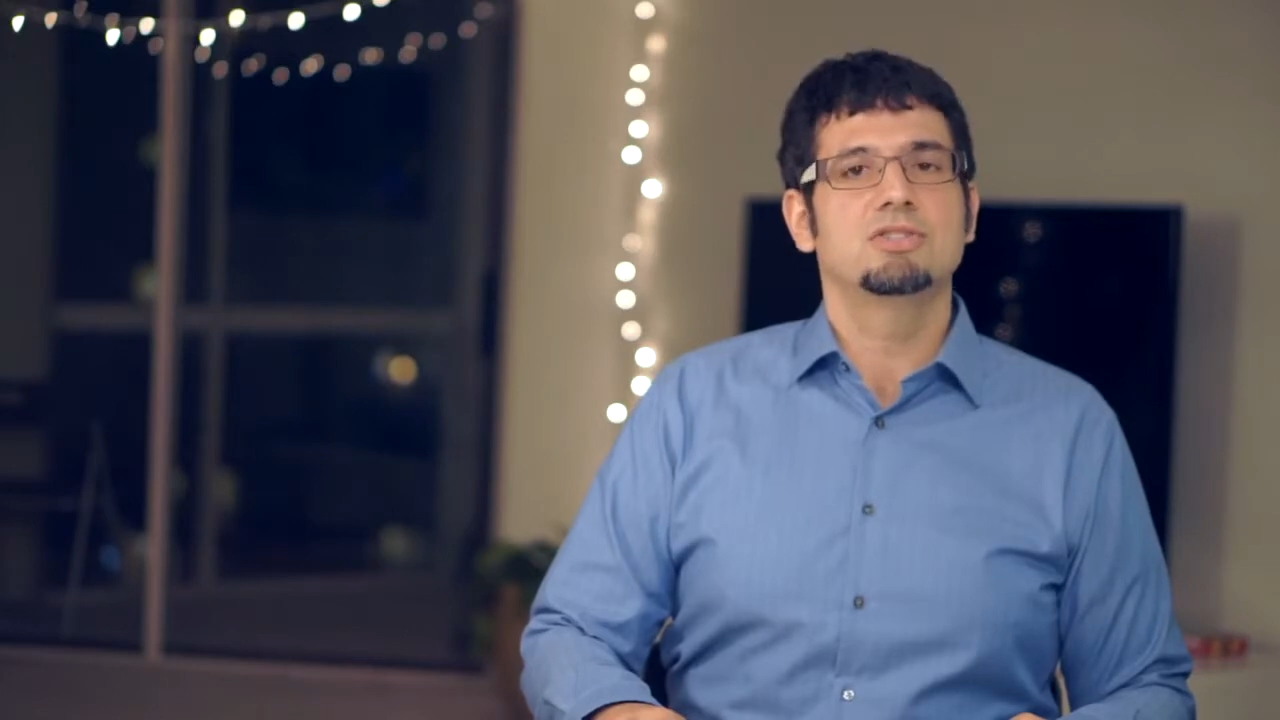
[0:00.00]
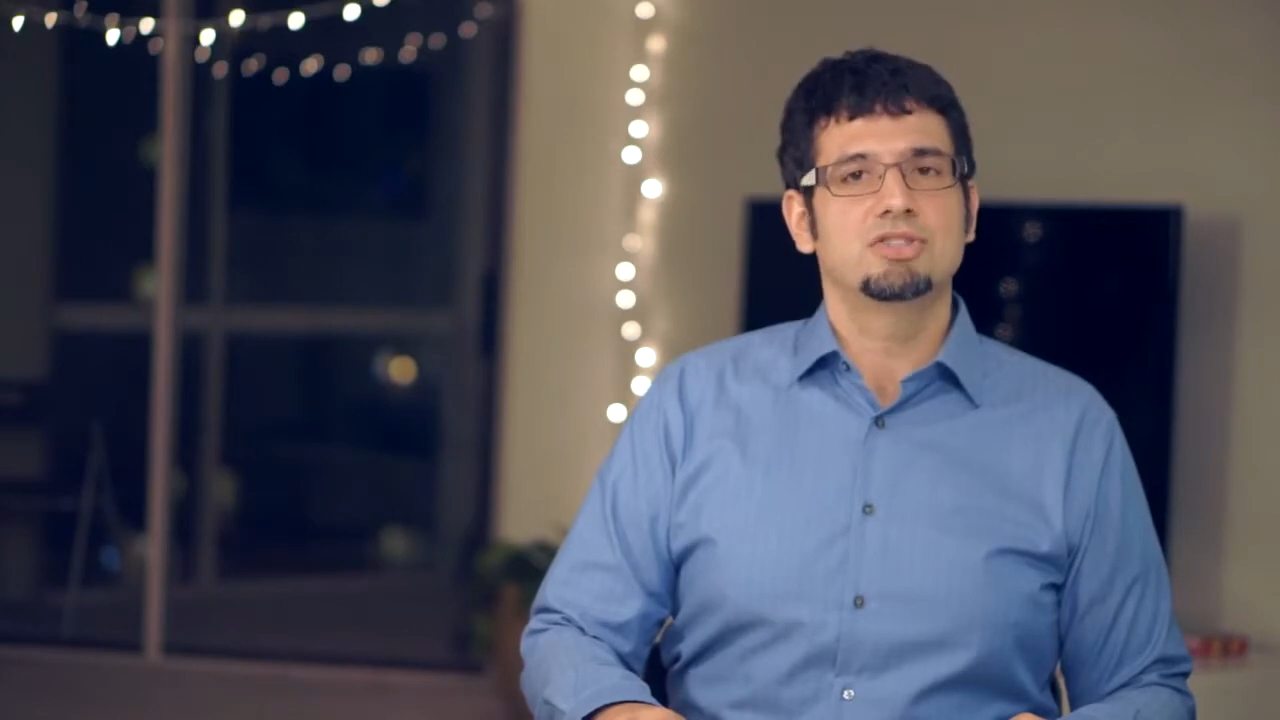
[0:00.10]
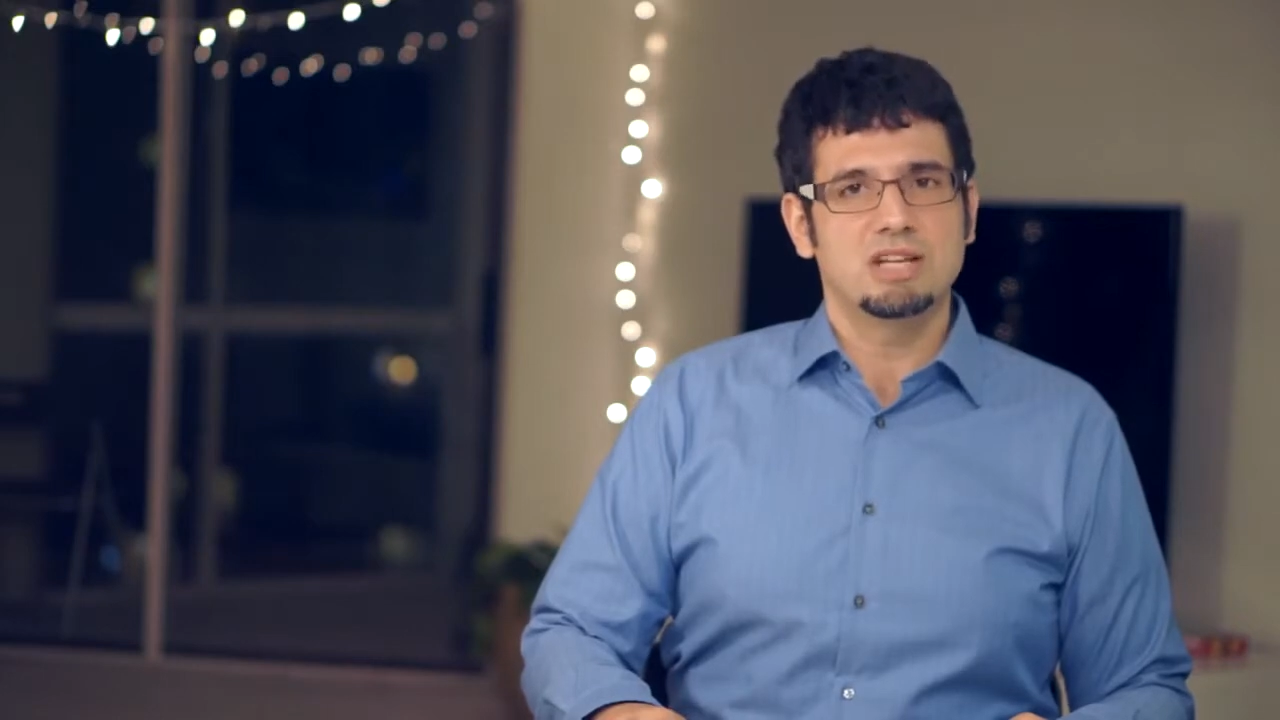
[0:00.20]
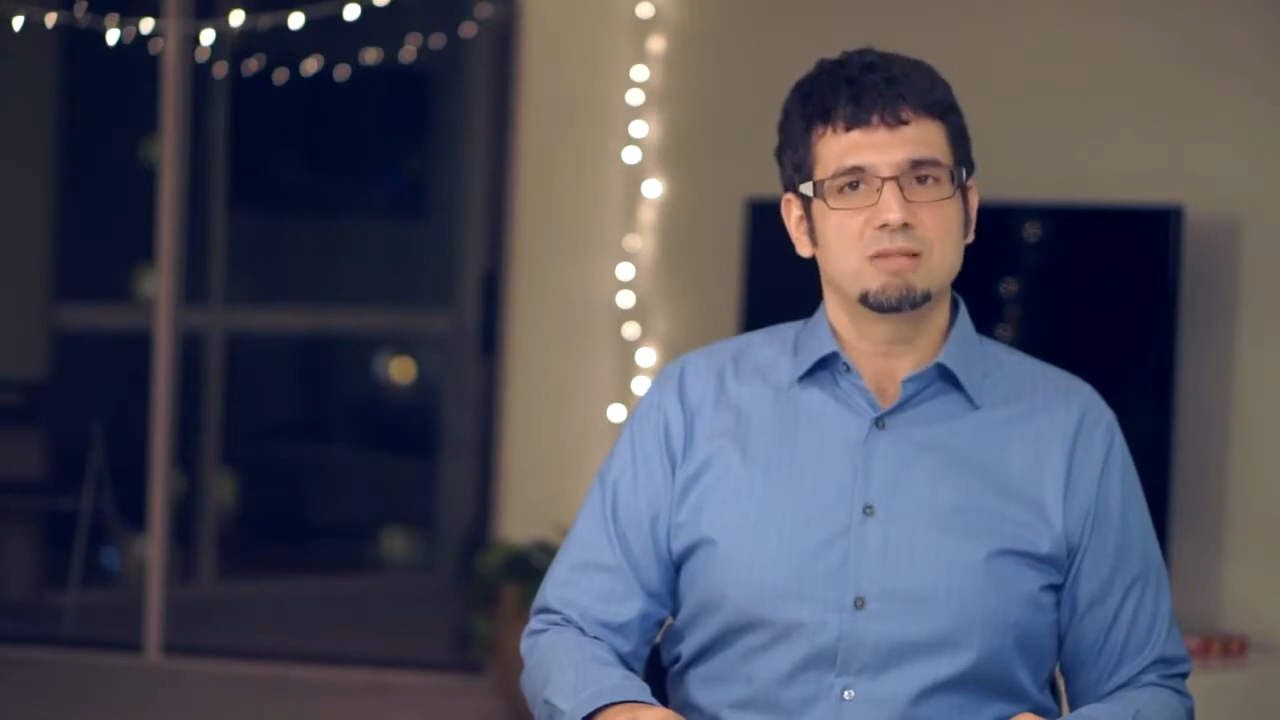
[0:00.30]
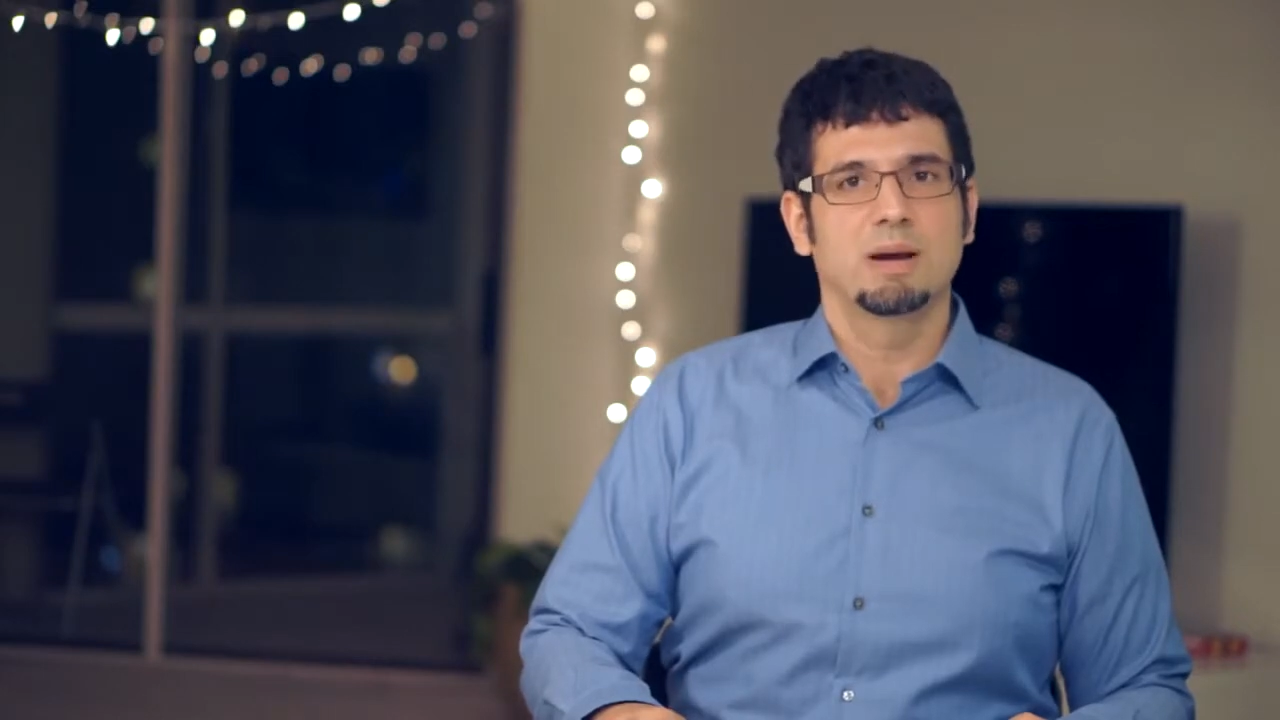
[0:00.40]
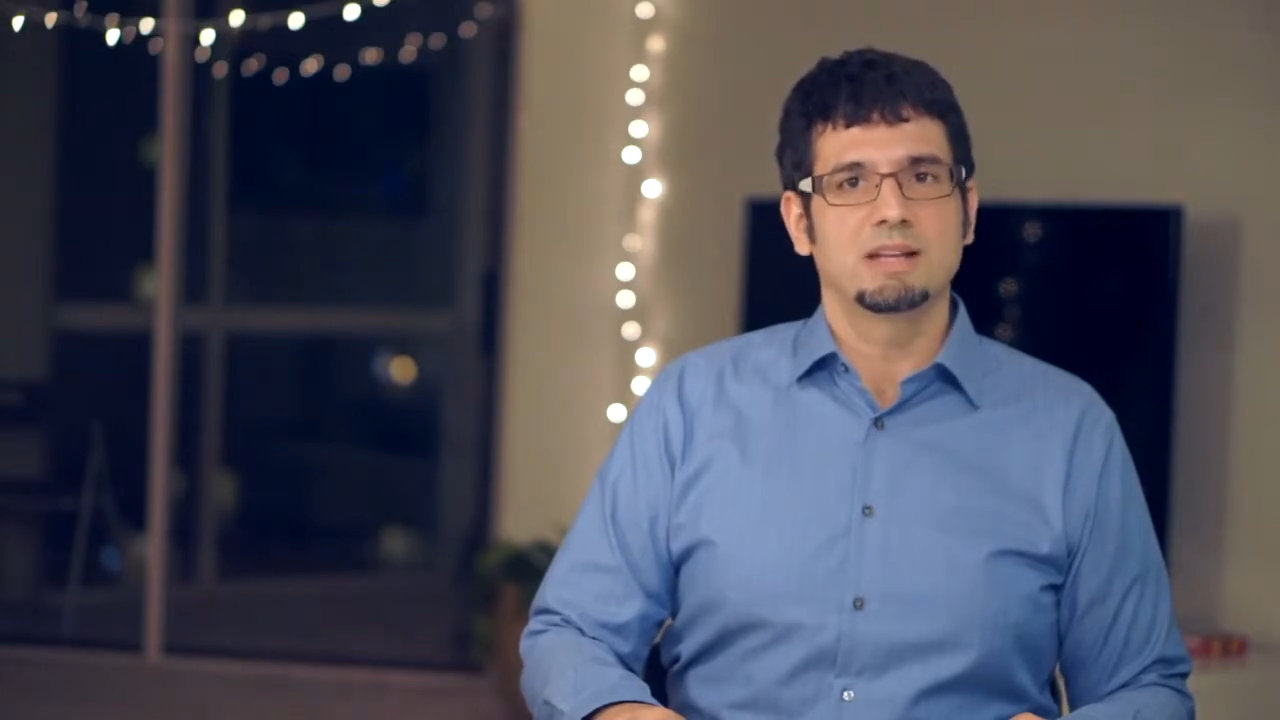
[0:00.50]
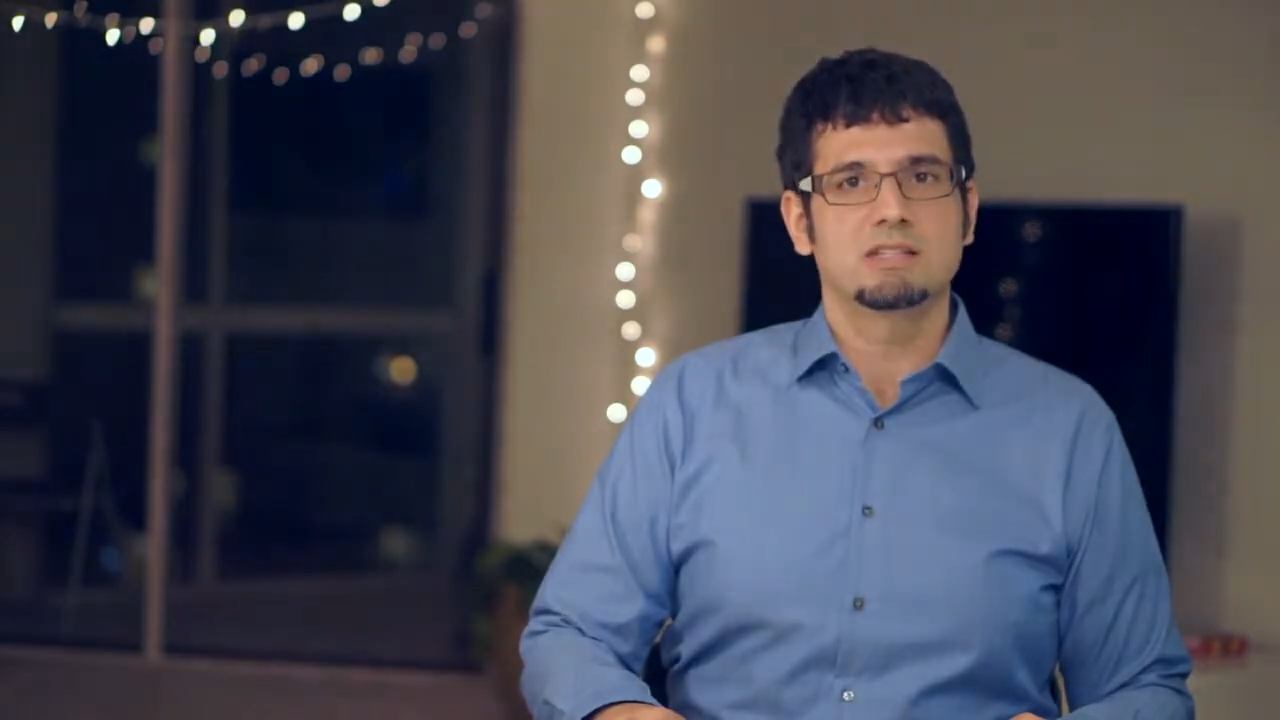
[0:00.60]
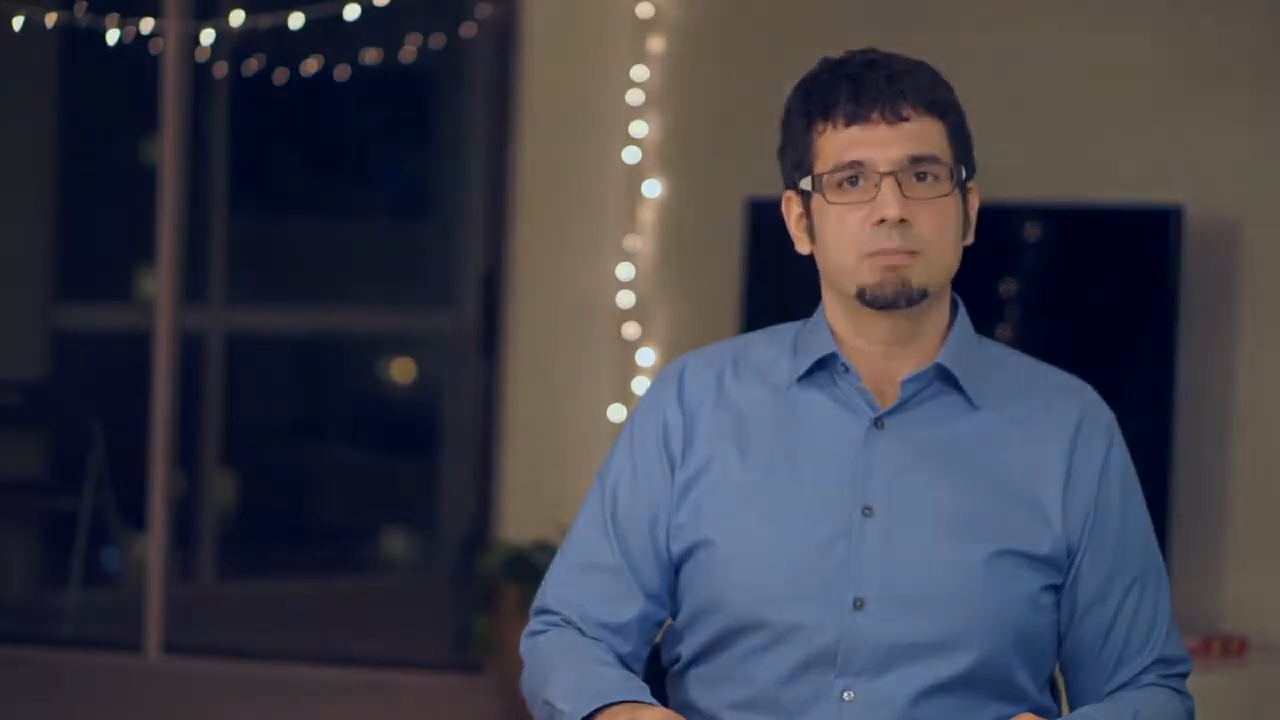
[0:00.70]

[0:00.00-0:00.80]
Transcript: just might